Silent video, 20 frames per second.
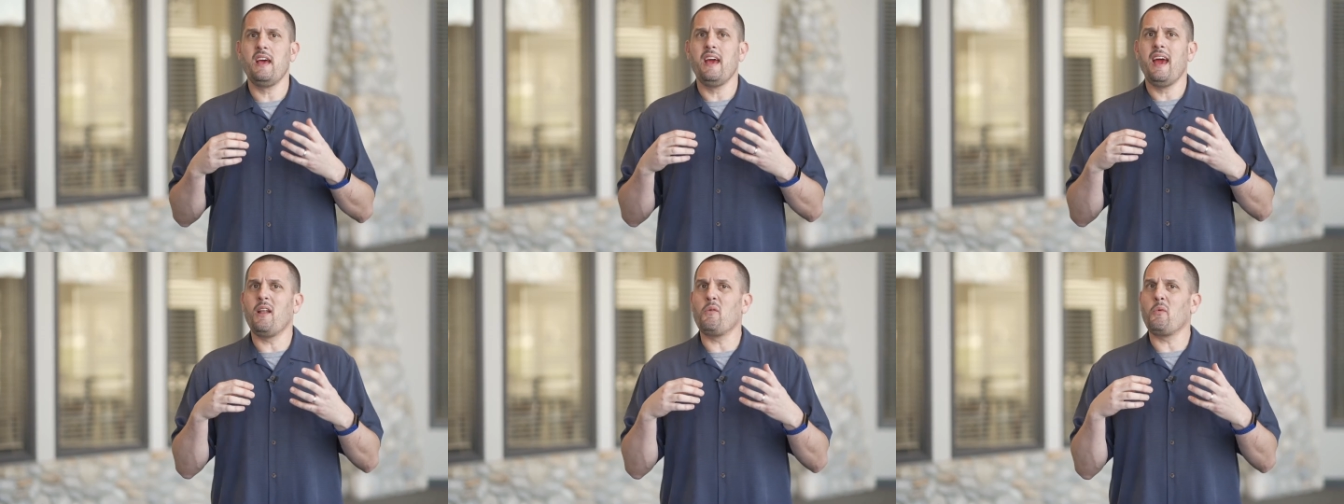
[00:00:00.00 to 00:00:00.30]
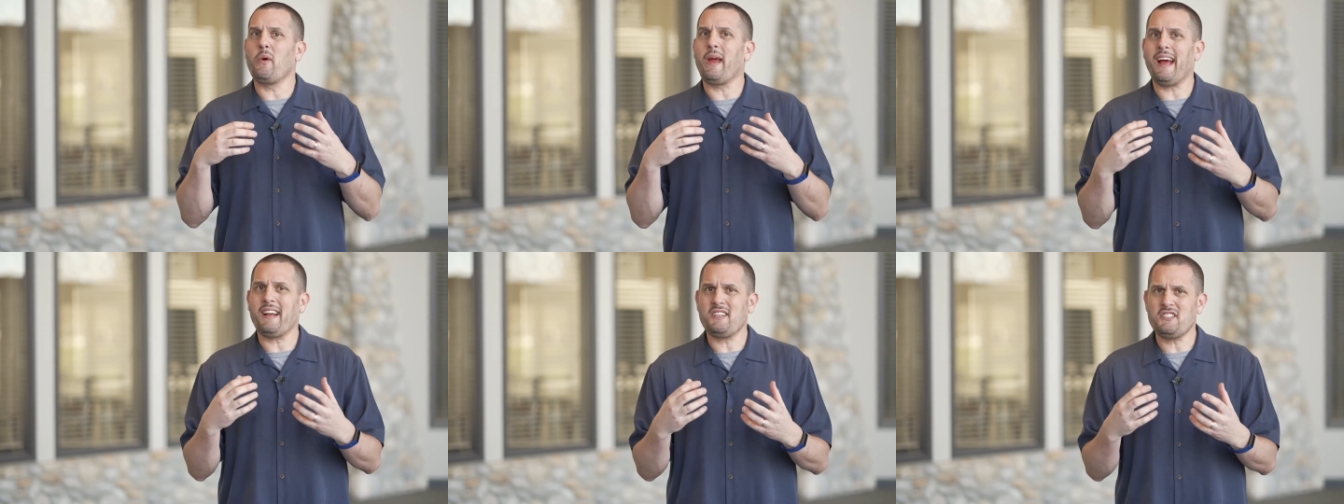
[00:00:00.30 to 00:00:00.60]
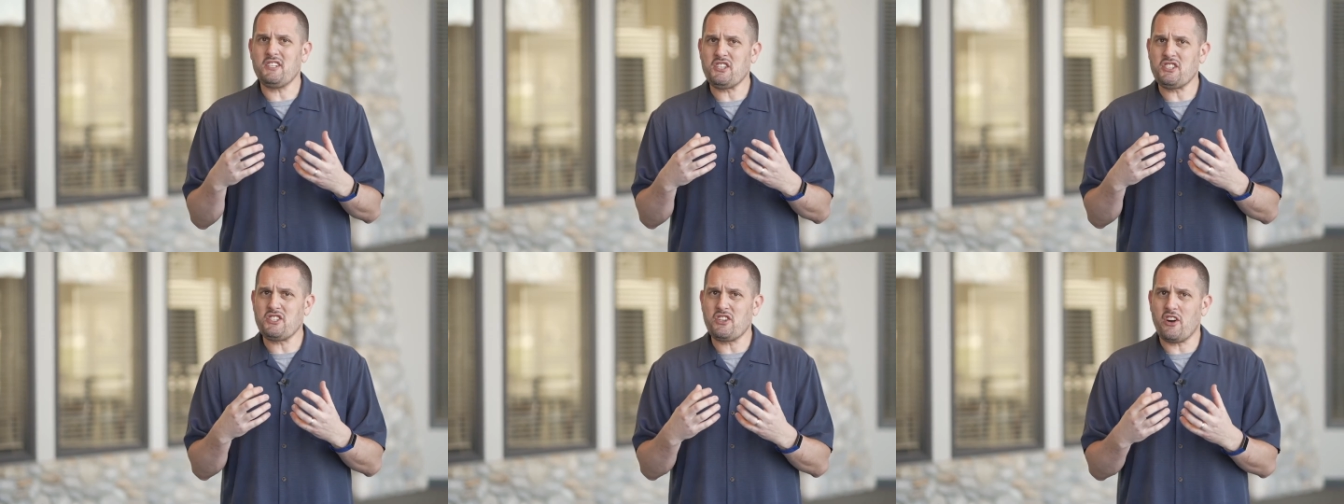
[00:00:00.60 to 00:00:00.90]
and we
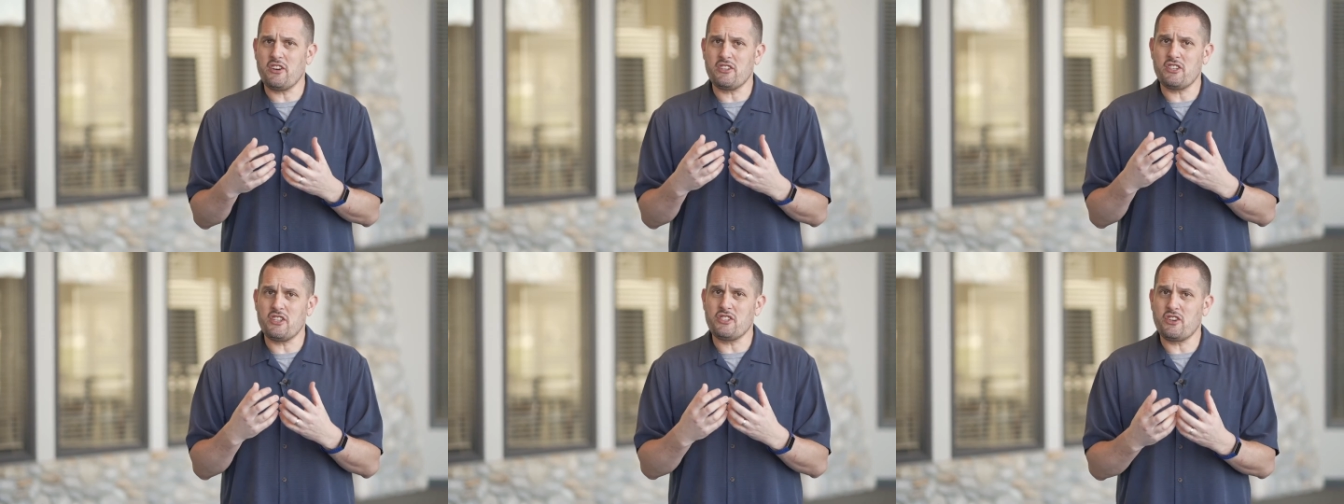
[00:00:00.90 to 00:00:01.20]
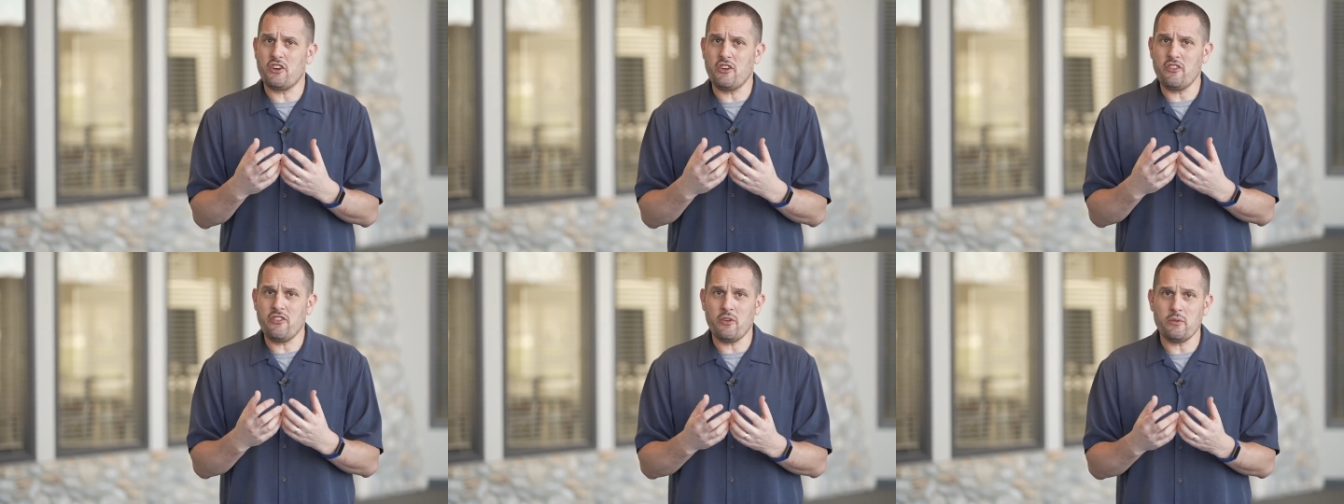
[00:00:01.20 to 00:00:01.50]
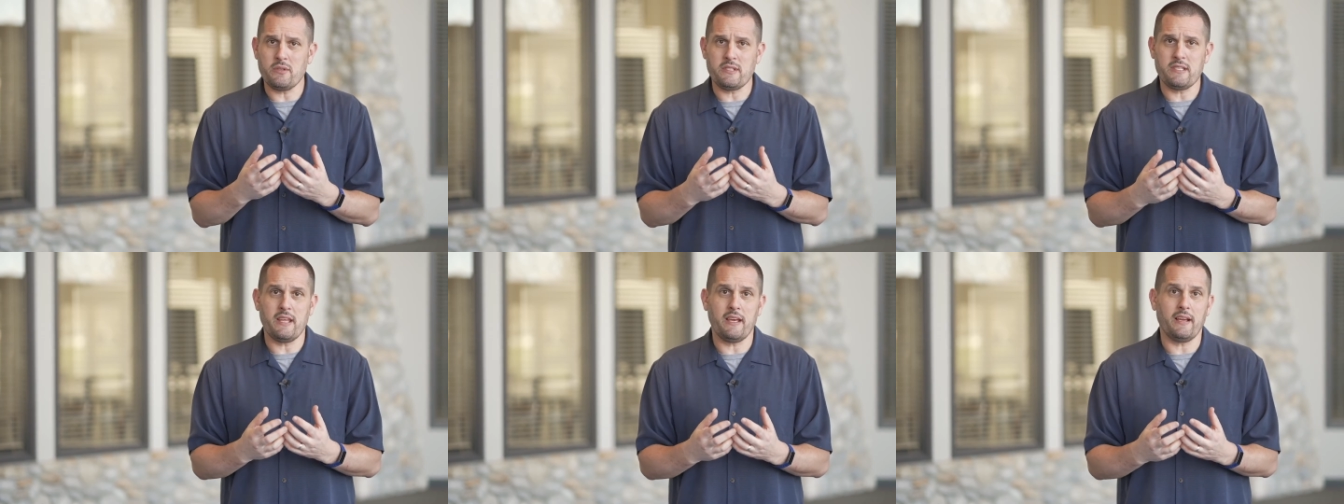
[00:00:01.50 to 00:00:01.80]
actually start to turn
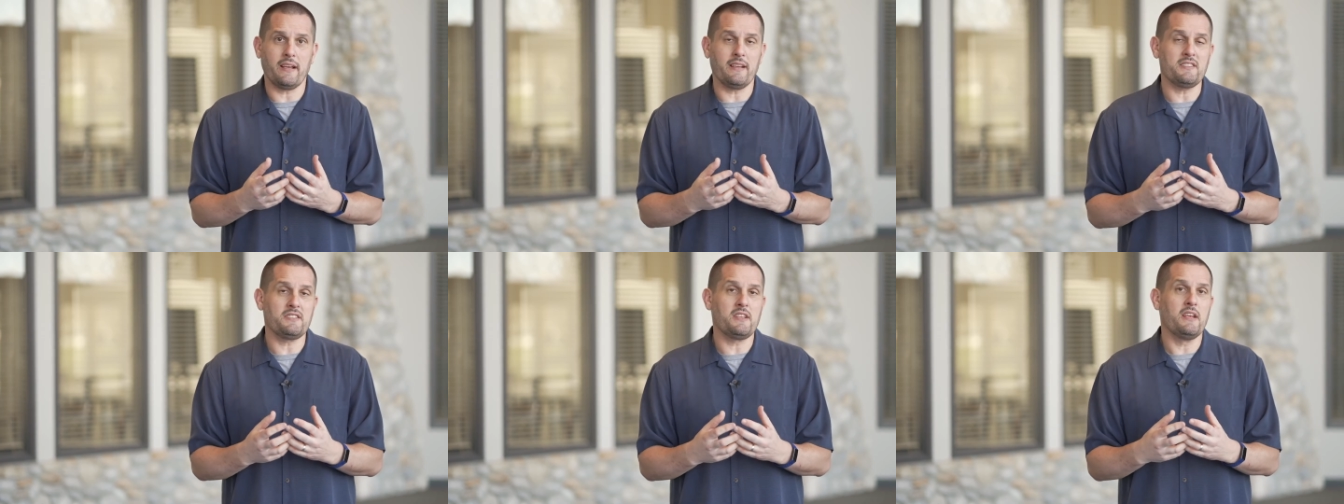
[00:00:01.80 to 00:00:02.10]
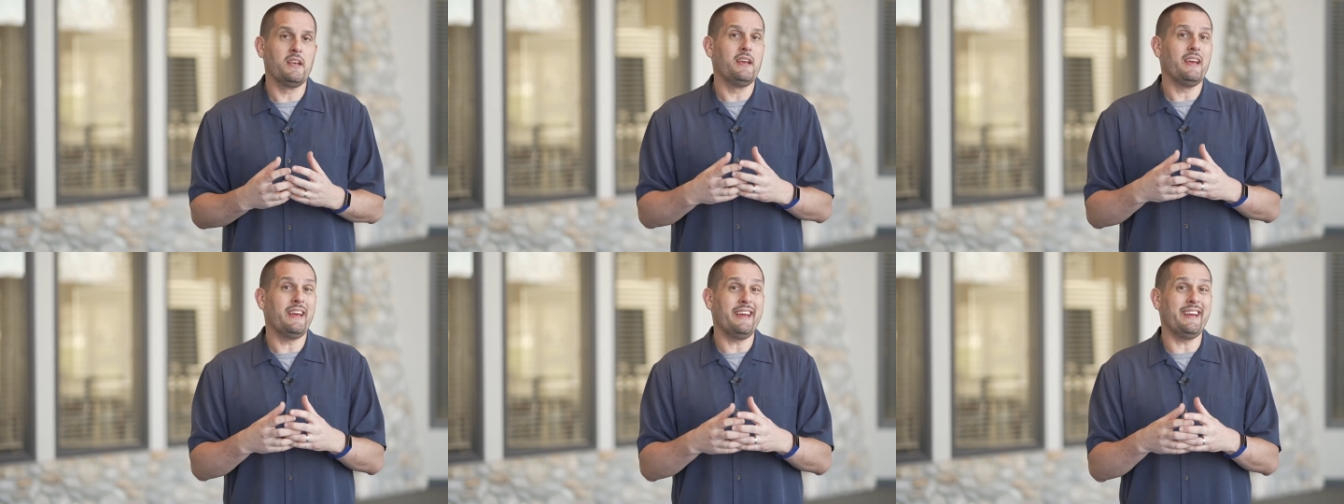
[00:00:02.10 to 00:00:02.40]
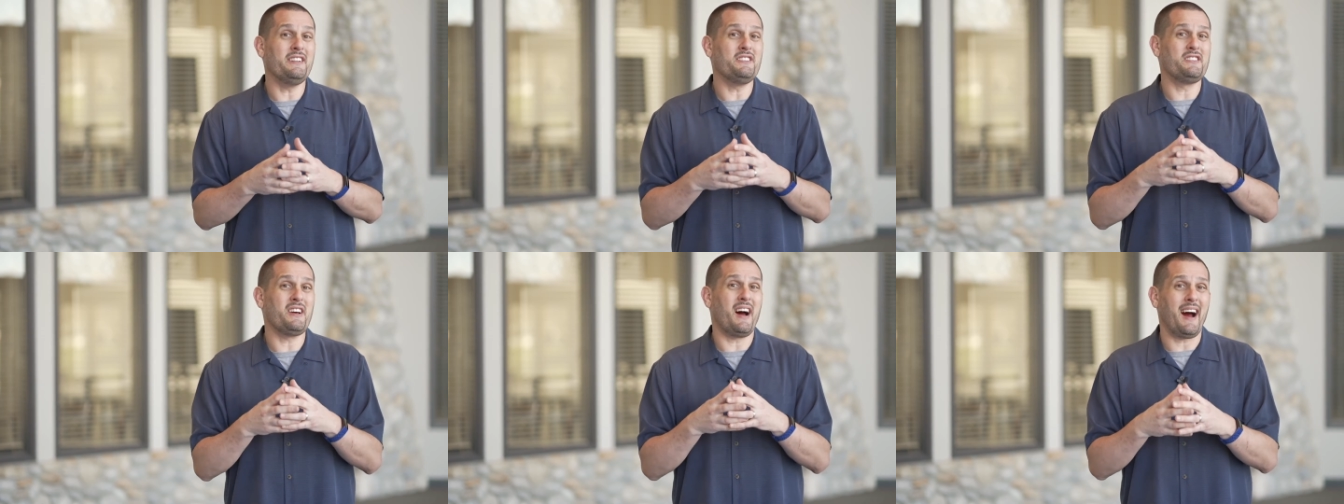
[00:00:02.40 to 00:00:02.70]
those things
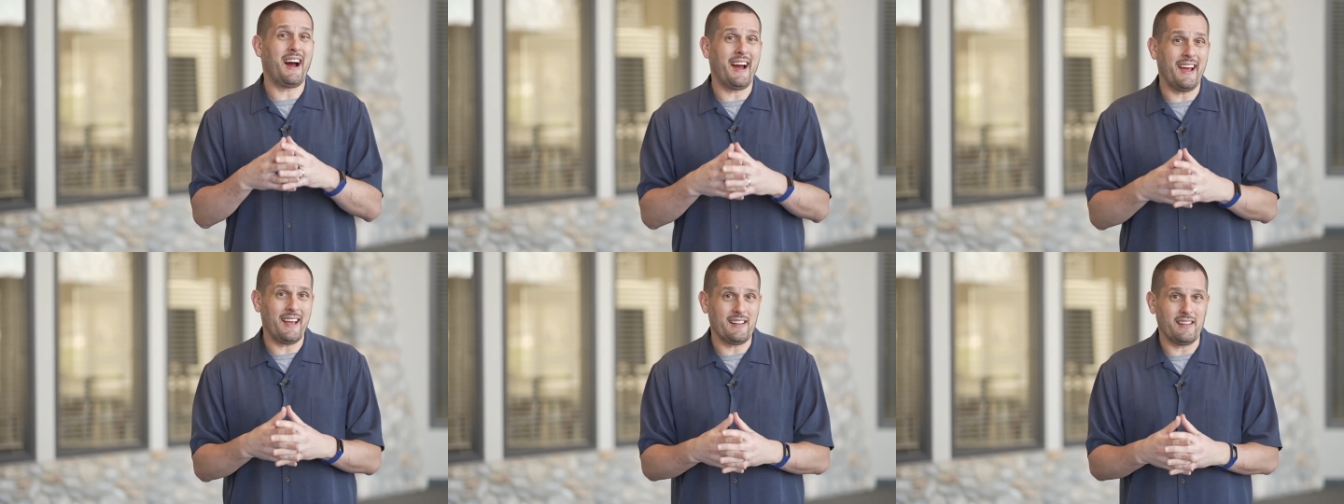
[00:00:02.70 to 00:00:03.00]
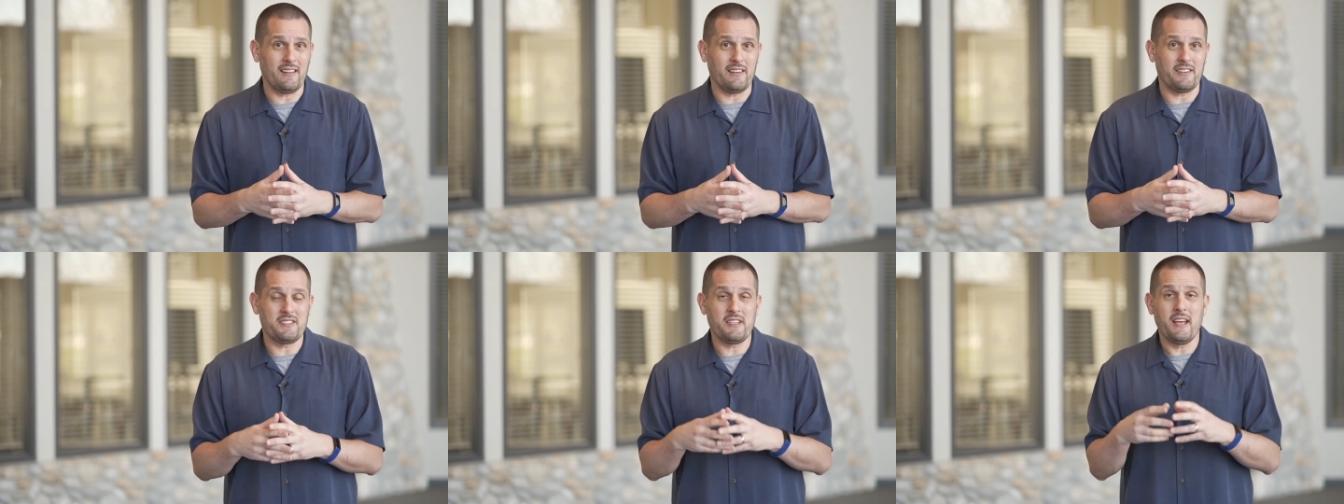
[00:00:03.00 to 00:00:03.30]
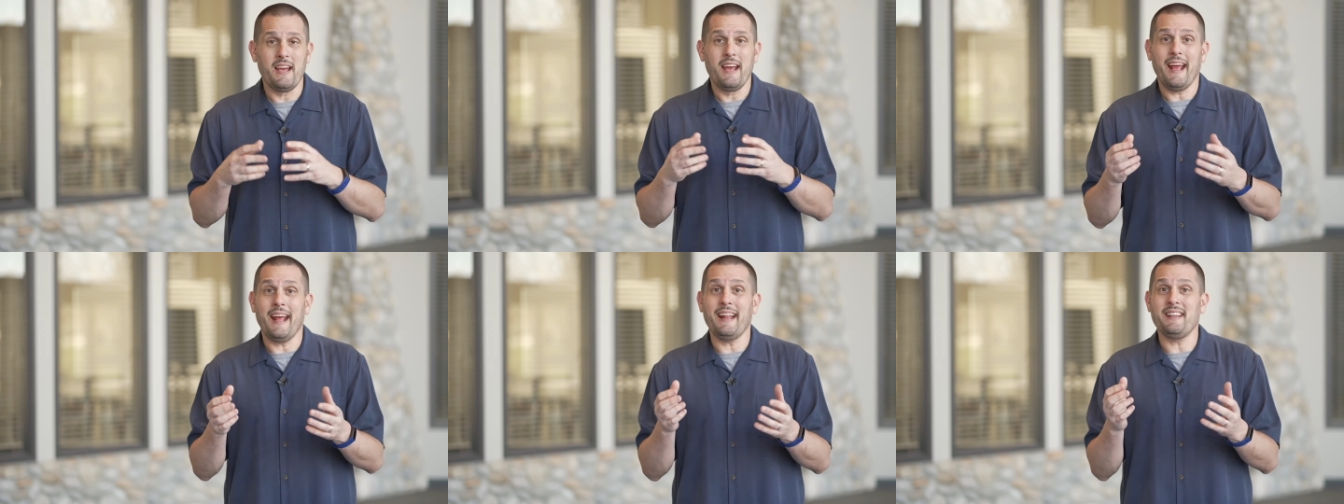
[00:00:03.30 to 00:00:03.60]
into idols
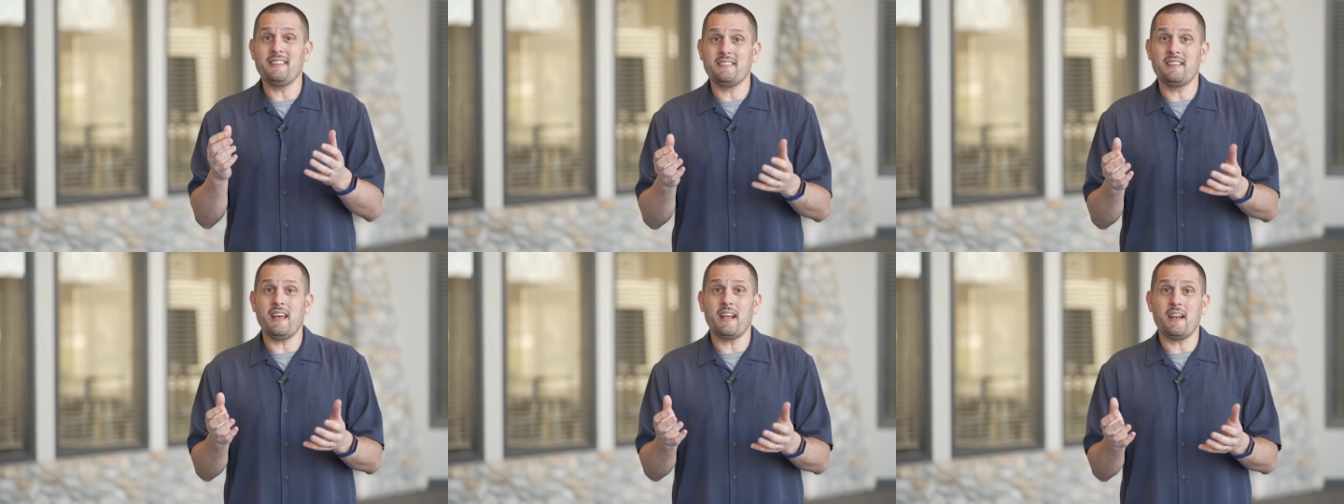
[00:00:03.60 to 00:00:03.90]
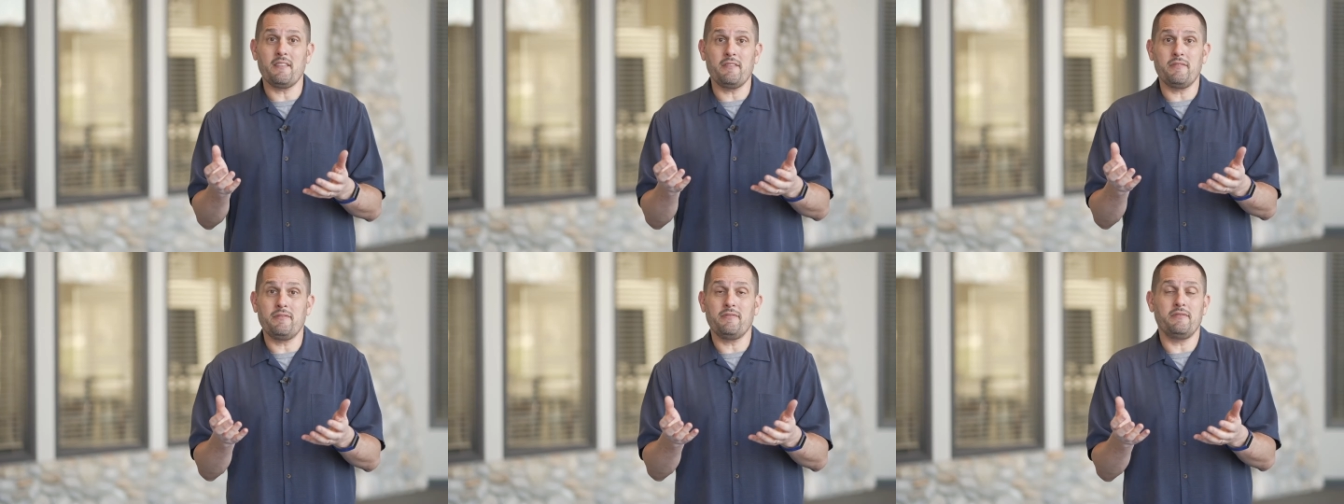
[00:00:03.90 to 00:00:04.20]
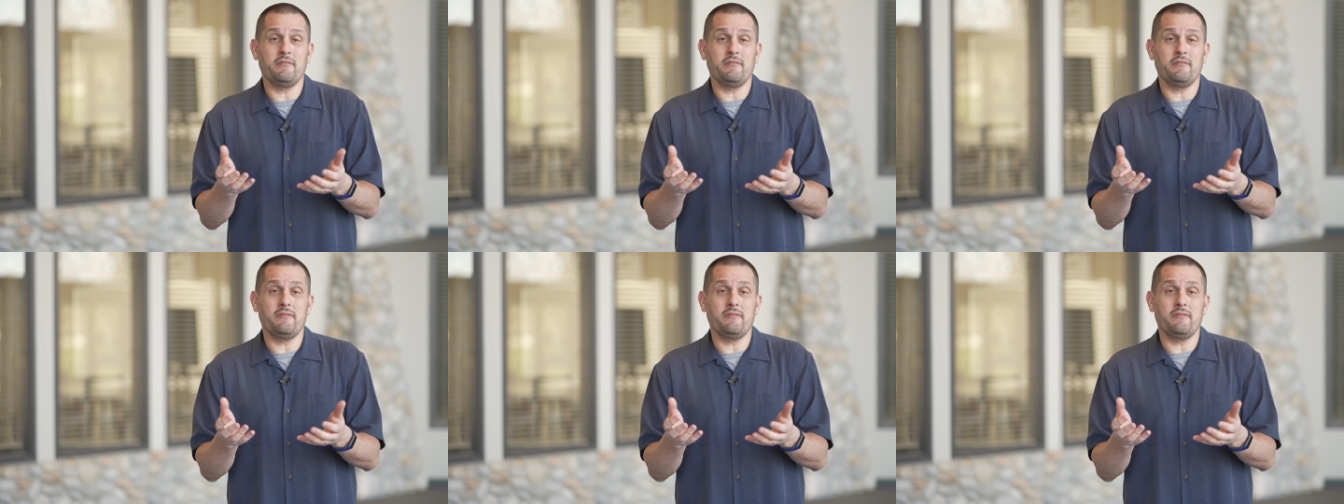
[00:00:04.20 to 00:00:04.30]
instead of